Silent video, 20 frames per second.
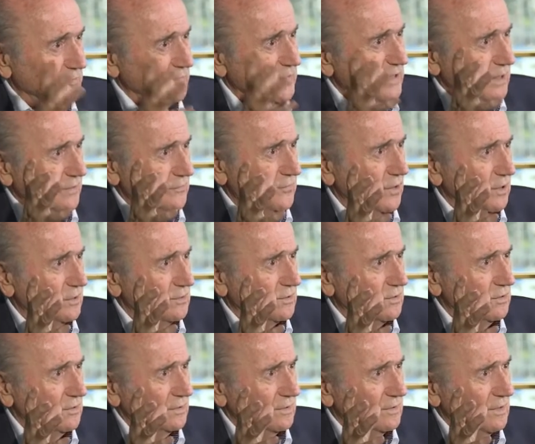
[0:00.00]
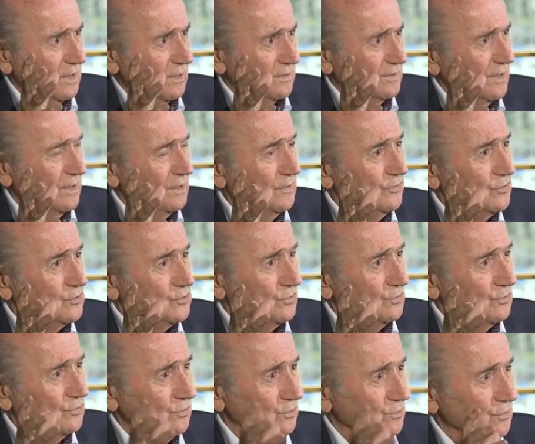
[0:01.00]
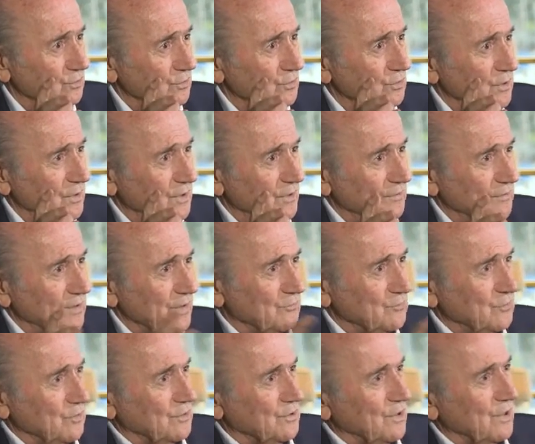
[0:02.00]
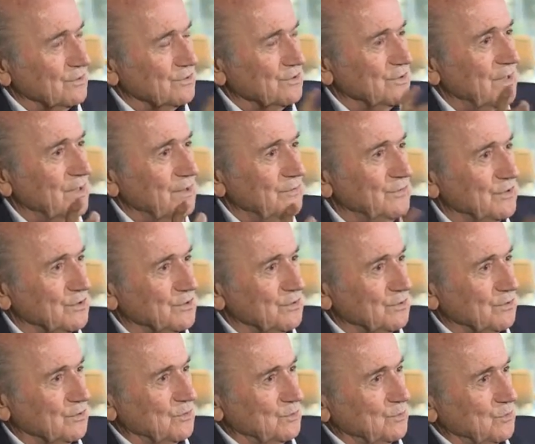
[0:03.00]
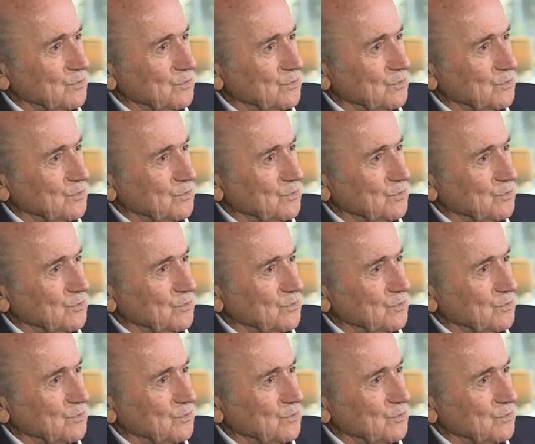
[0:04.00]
we have asked the television to do. We have not asked television to